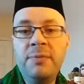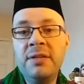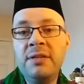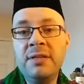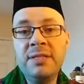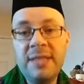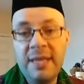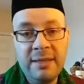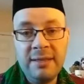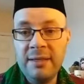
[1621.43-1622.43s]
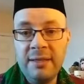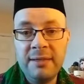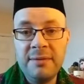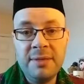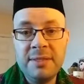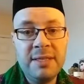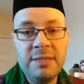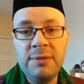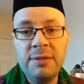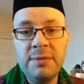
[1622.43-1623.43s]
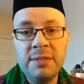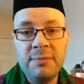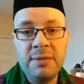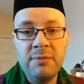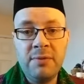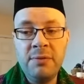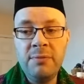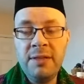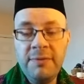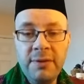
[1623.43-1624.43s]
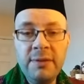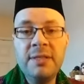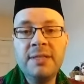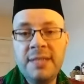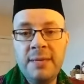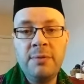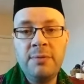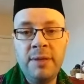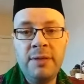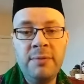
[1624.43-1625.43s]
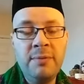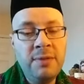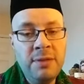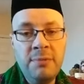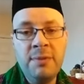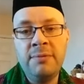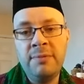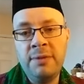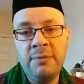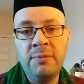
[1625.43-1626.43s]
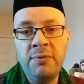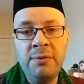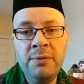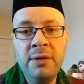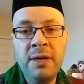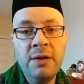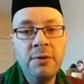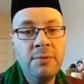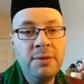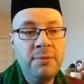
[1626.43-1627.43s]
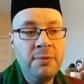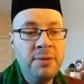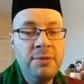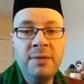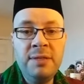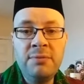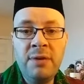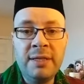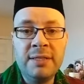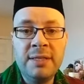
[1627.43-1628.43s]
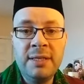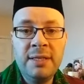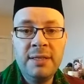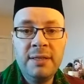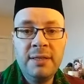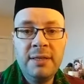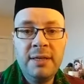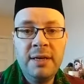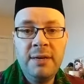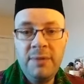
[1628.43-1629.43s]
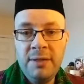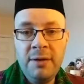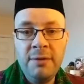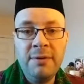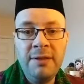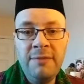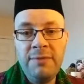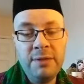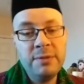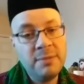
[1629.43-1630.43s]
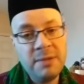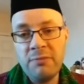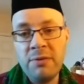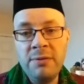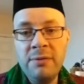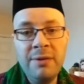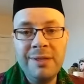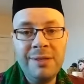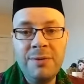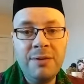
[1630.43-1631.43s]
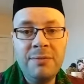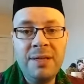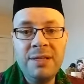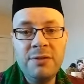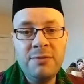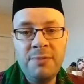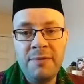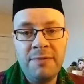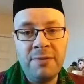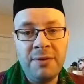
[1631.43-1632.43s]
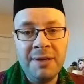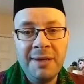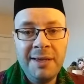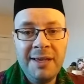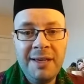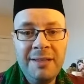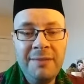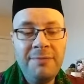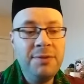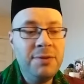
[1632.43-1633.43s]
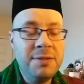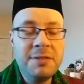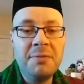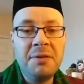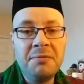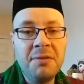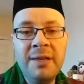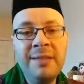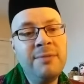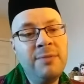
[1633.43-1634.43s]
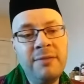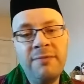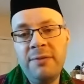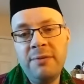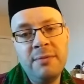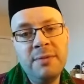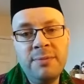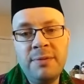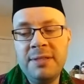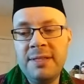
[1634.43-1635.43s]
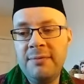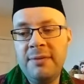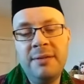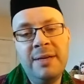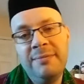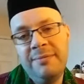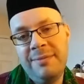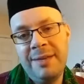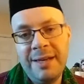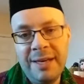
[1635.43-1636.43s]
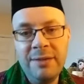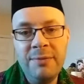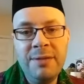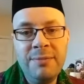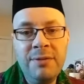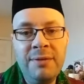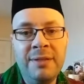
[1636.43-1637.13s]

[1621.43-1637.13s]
does say anything that says we're doing something wrong, well, if we understand what we're doing, we know whether we're doing wrong or whether what we're doing is right. And we know. And if we do something wrong, then we can make tawbah for it. And if we're doing something right, then we can feel comfortable and say, well, I know what I'm doing.